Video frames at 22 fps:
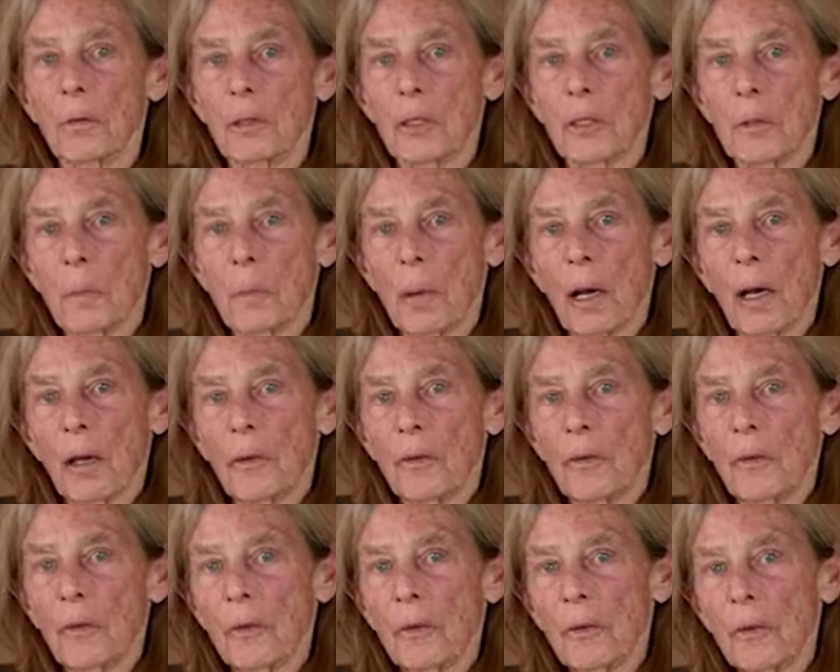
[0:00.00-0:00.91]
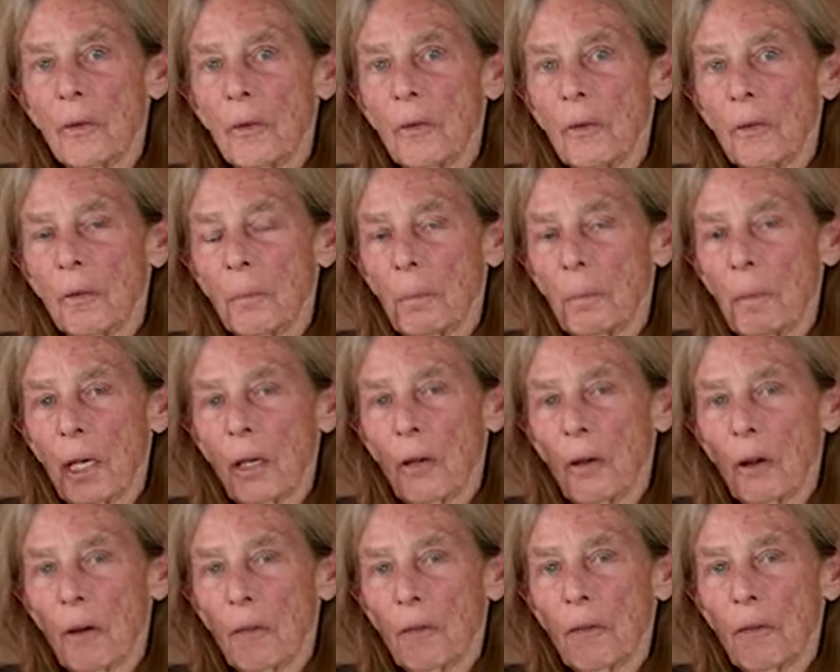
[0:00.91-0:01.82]
responses
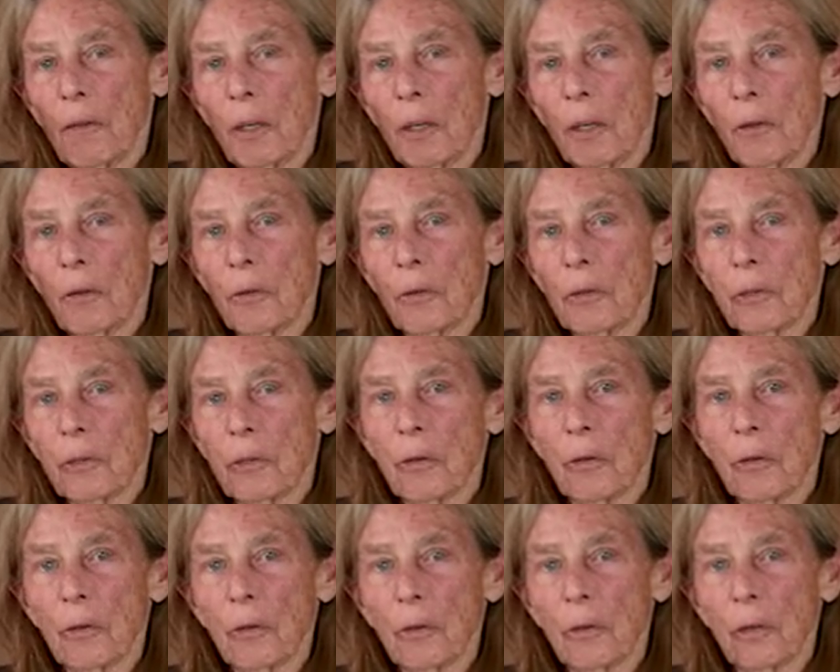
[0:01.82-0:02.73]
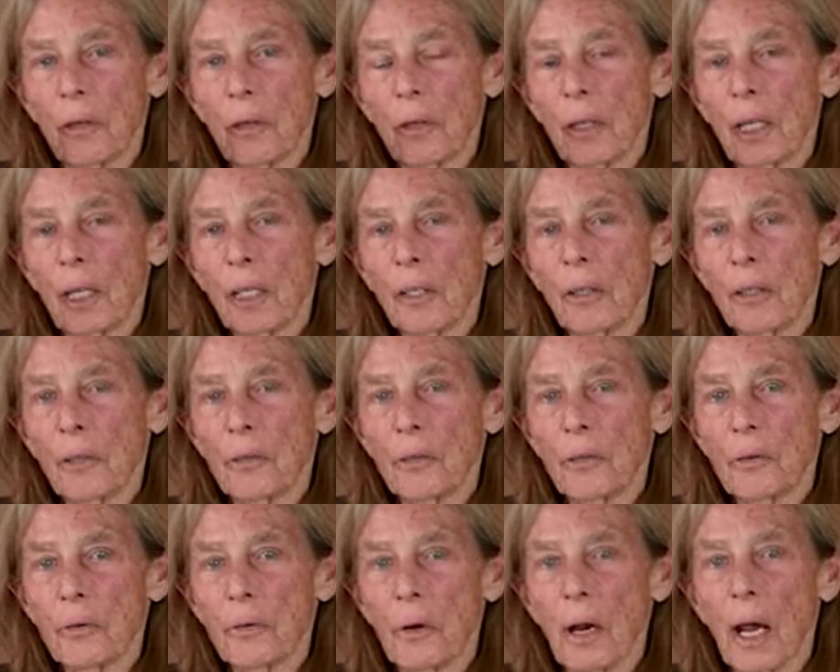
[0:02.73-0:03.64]
make our fingers curl and
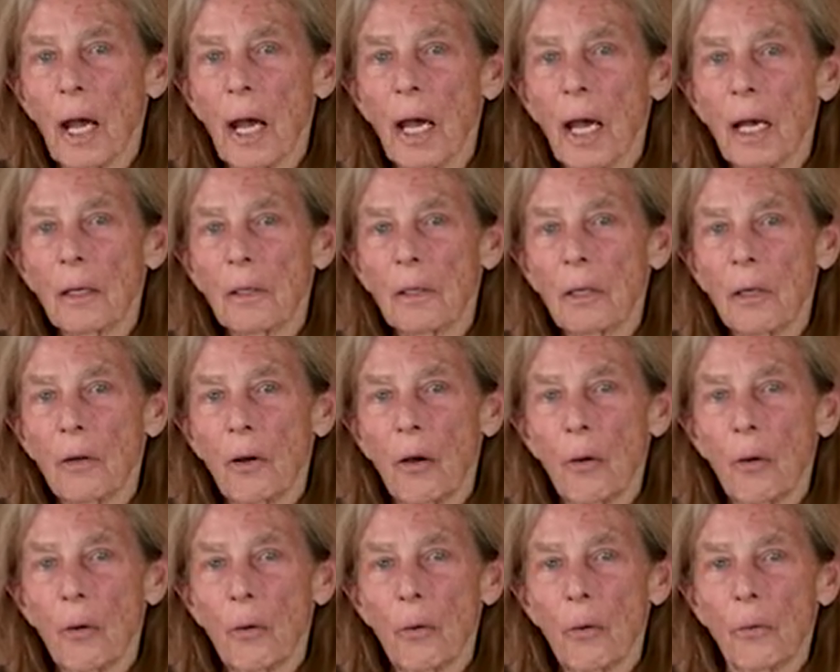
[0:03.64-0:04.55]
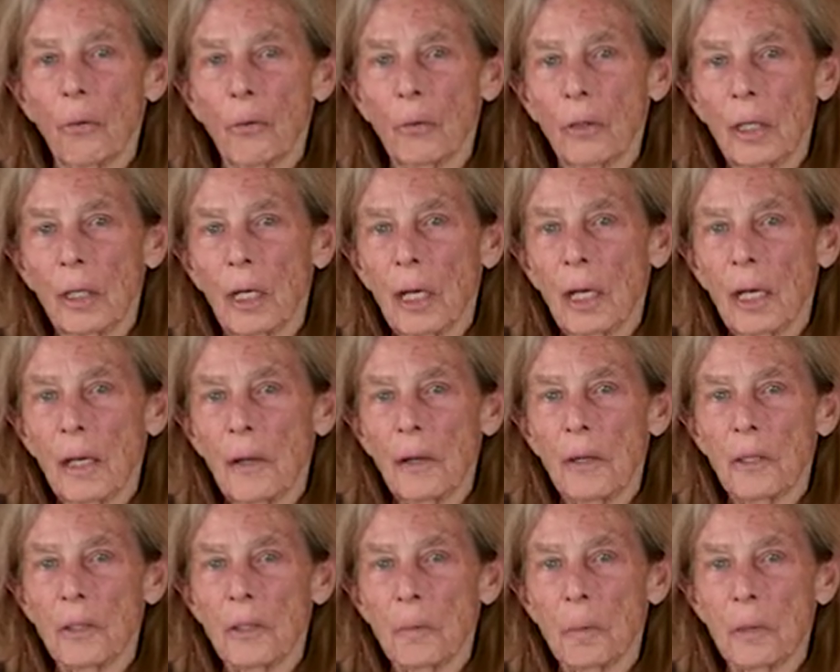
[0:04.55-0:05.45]
contract and hold in
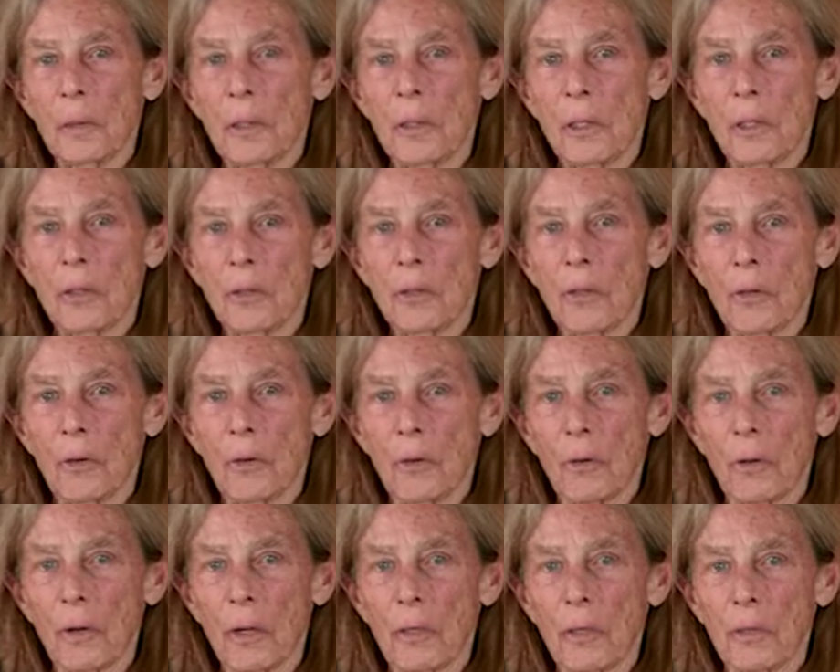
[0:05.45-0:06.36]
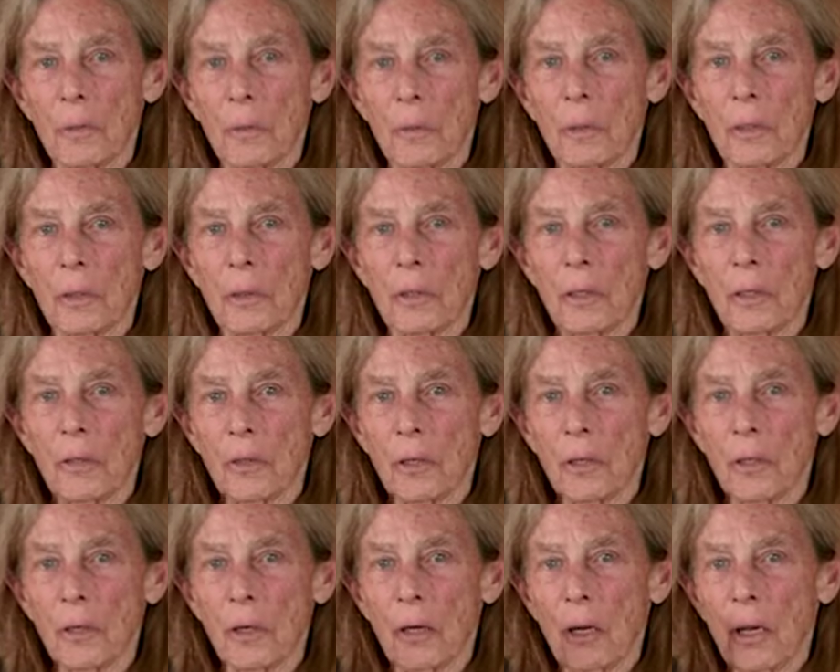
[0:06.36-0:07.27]
this position or this
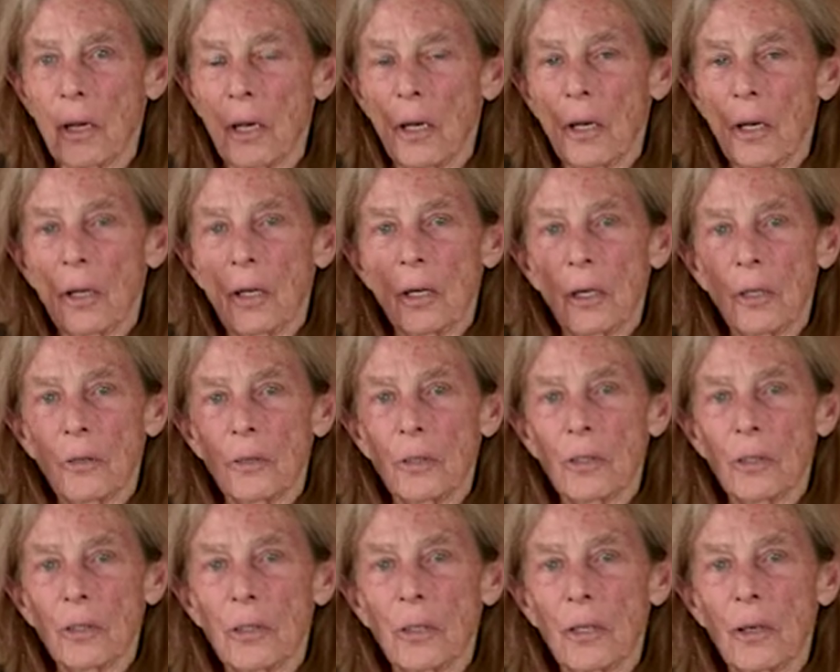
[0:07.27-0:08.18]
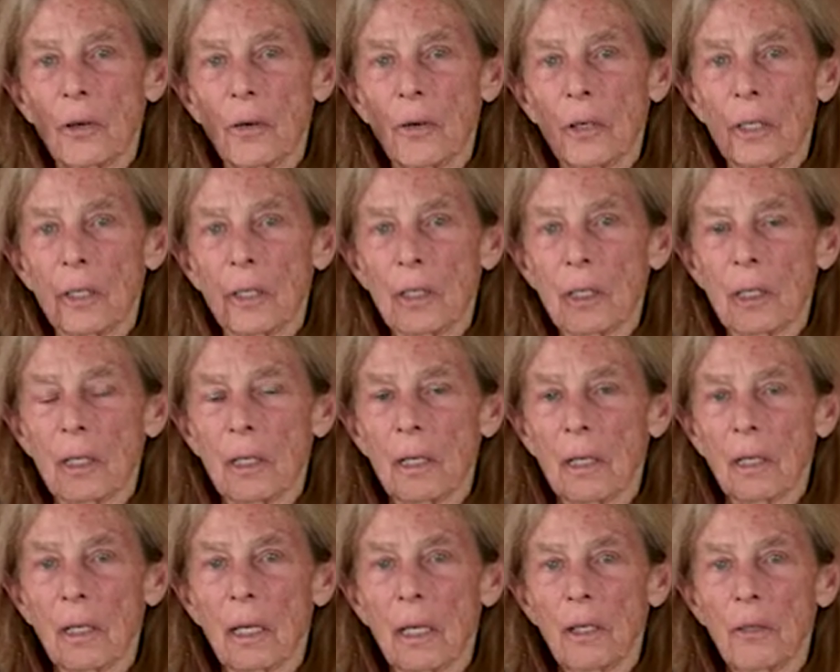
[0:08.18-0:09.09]
position. Just notice,
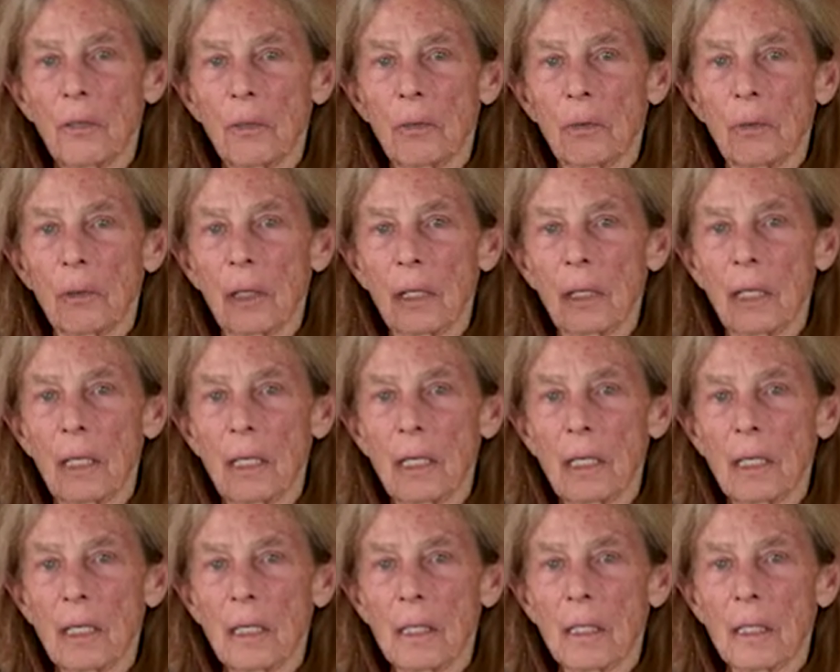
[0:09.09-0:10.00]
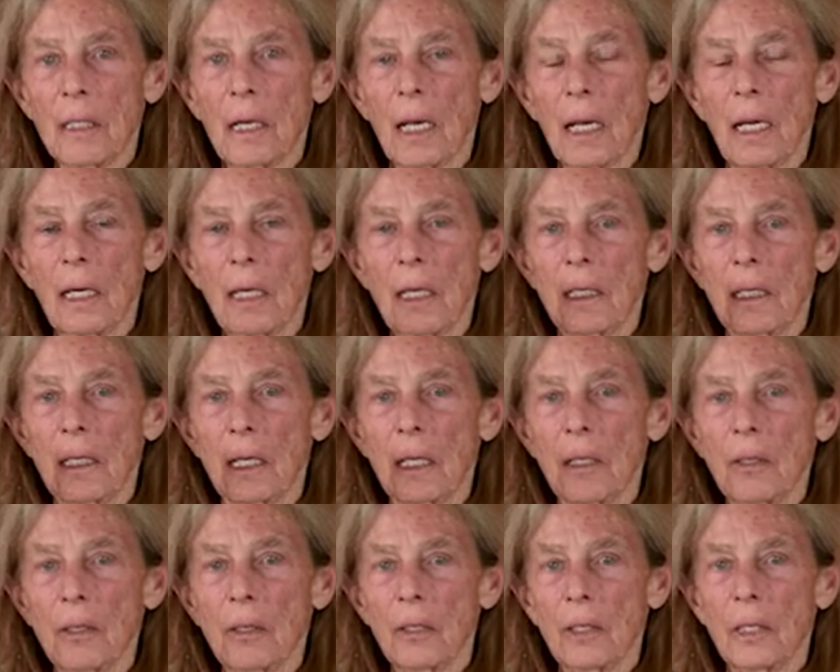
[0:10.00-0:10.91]
can you release any
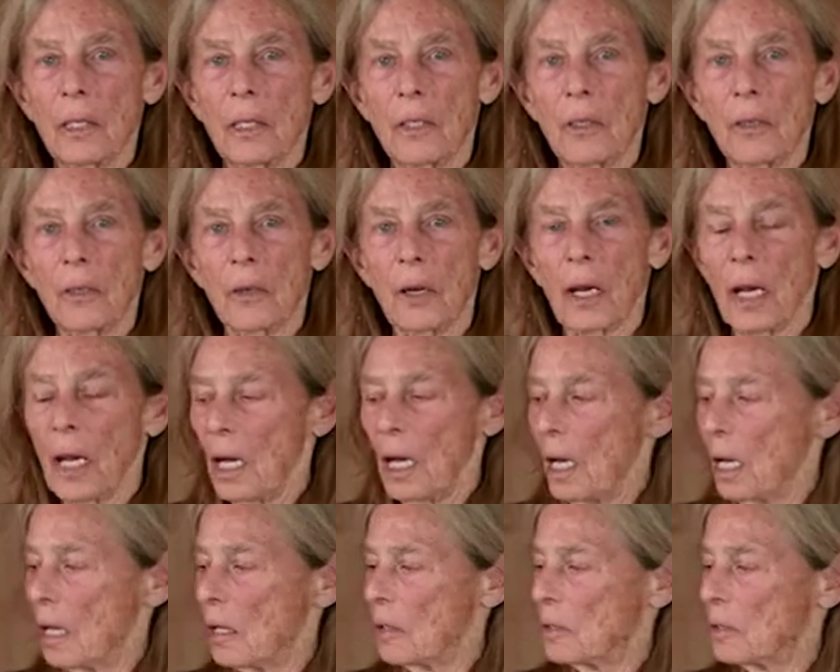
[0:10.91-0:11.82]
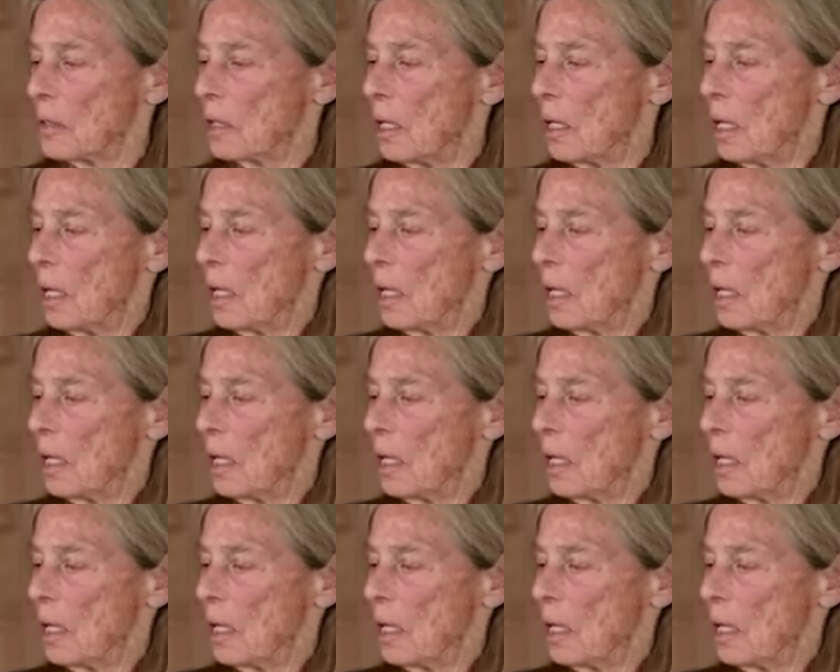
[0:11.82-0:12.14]
tension in your hands?